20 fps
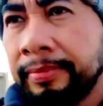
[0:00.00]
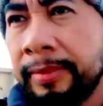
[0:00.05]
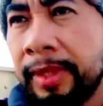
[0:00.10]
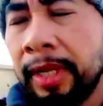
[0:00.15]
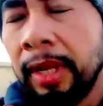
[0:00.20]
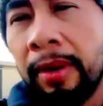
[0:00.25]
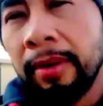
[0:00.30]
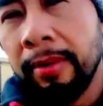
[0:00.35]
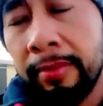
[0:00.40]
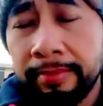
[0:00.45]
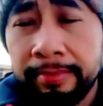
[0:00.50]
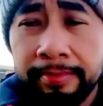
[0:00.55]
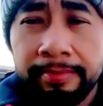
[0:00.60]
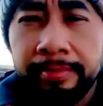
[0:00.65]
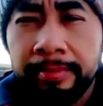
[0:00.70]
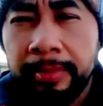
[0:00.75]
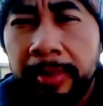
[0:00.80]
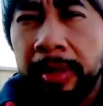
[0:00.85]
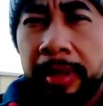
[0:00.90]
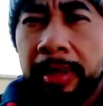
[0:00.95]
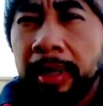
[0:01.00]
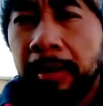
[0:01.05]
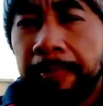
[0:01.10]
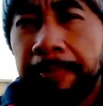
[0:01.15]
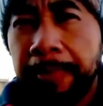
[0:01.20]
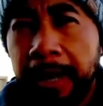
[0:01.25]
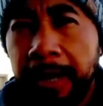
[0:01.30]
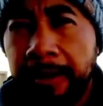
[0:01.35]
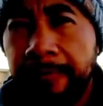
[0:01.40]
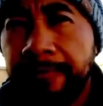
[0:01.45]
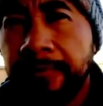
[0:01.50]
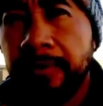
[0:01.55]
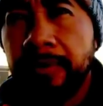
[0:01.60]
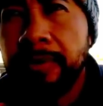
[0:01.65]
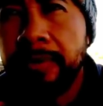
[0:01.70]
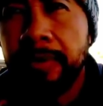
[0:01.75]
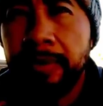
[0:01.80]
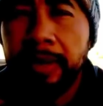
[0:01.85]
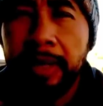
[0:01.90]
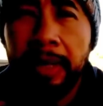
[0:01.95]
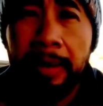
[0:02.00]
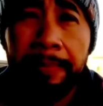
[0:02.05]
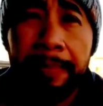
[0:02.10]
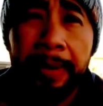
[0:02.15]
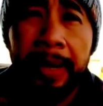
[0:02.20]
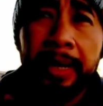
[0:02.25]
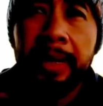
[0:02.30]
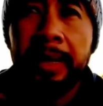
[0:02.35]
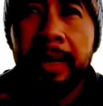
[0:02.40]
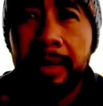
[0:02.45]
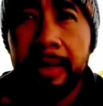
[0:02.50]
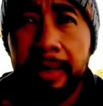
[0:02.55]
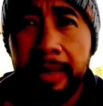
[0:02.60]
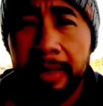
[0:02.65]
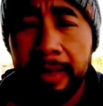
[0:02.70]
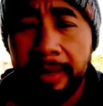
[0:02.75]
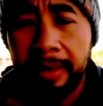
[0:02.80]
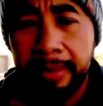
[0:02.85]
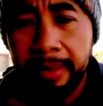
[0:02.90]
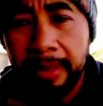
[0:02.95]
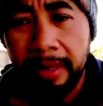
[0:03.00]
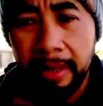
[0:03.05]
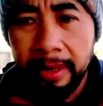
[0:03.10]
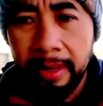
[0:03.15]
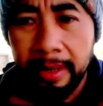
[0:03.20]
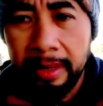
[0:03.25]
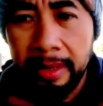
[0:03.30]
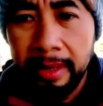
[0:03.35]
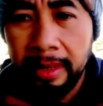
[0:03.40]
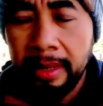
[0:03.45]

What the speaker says: you know, a little painful, little pain here and there